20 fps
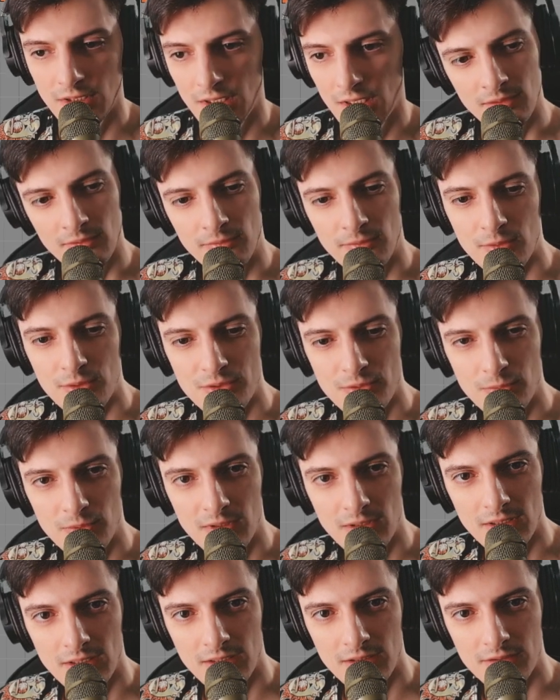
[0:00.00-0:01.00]
The first
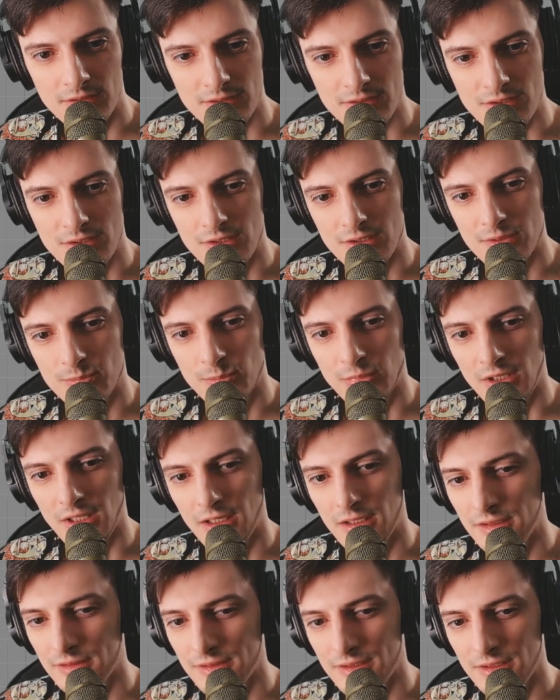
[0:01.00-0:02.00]
one layer is just
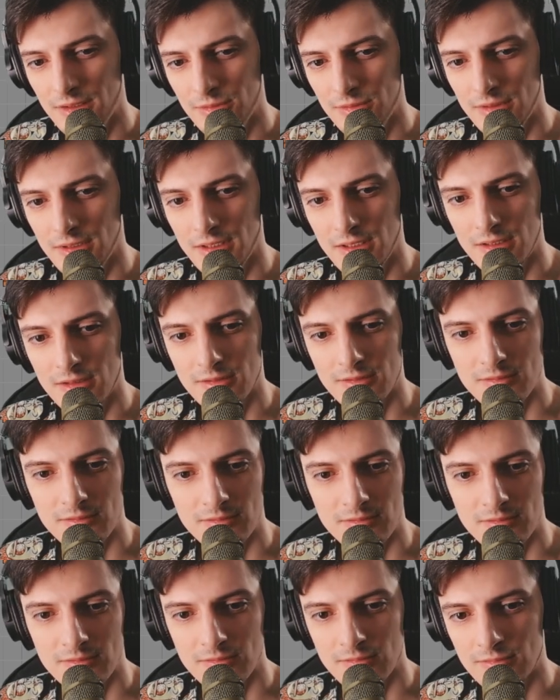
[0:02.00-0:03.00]
pluck sound, like
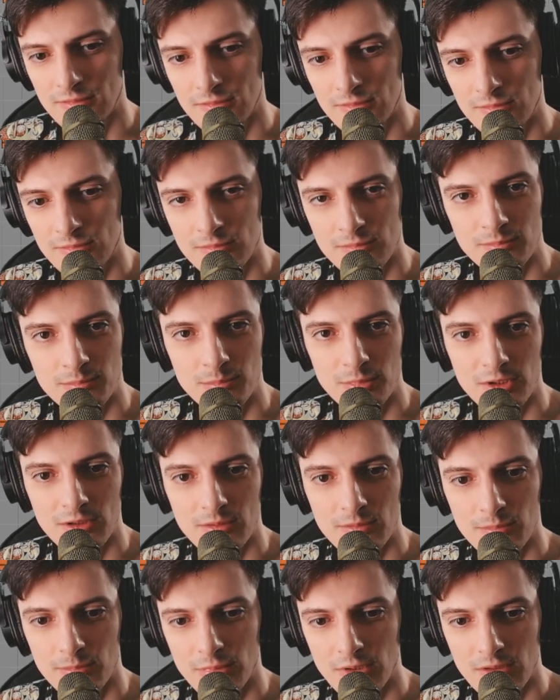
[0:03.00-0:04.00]
pick,
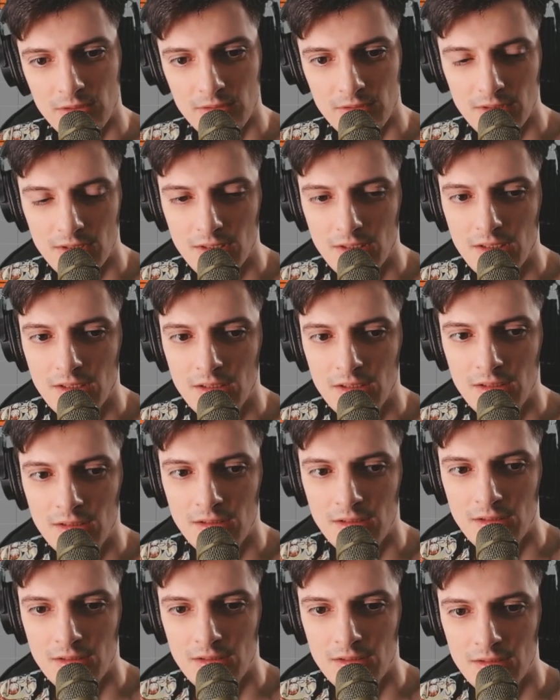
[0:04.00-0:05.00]

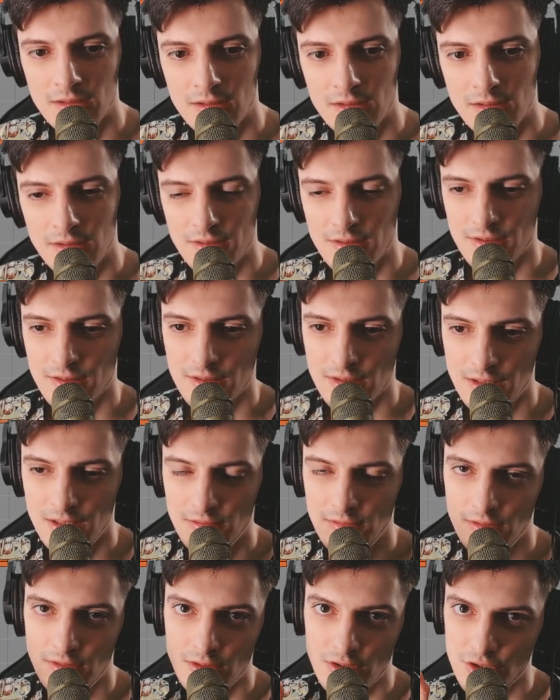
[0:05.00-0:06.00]
and it's
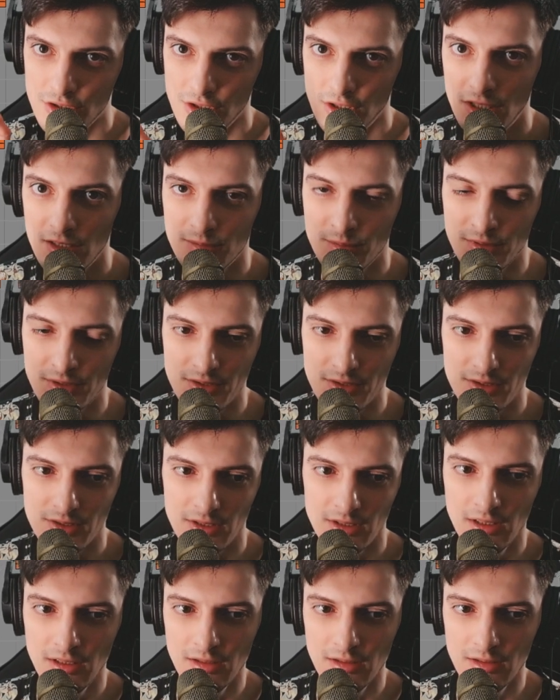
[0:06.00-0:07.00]
giving the sharpness
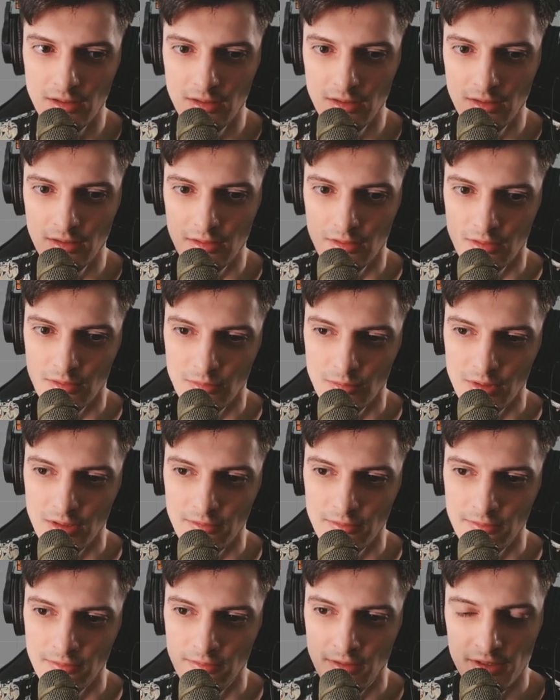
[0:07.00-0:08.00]
and really
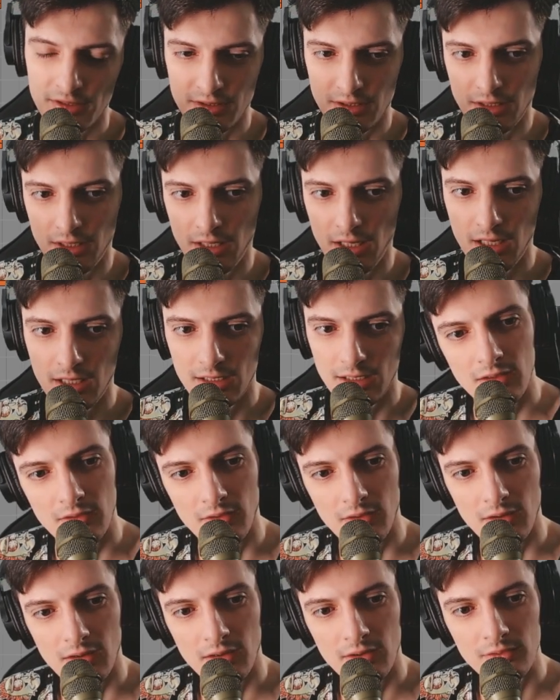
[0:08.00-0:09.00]
fast attack.
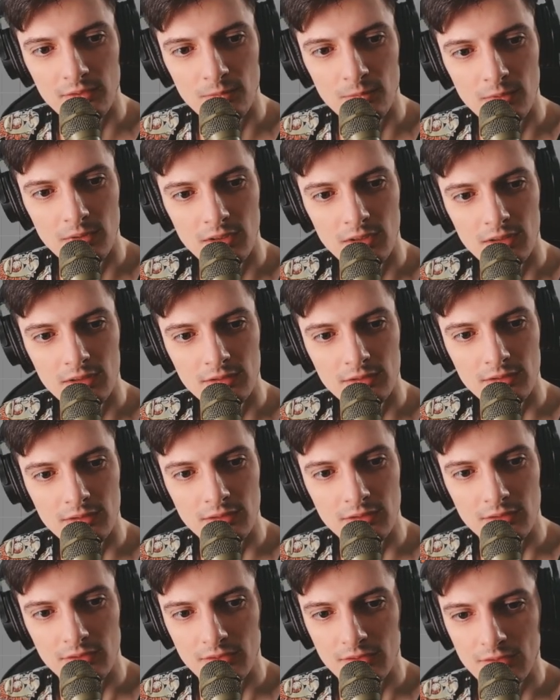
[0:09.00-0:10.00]
The other one
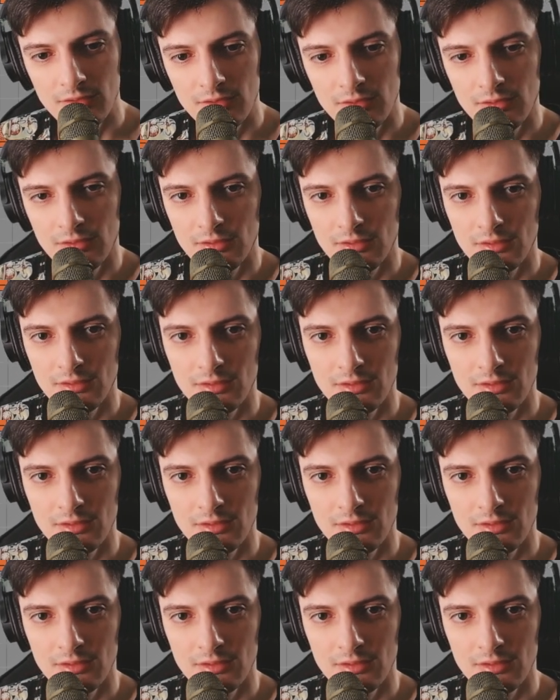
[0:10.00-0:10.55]
is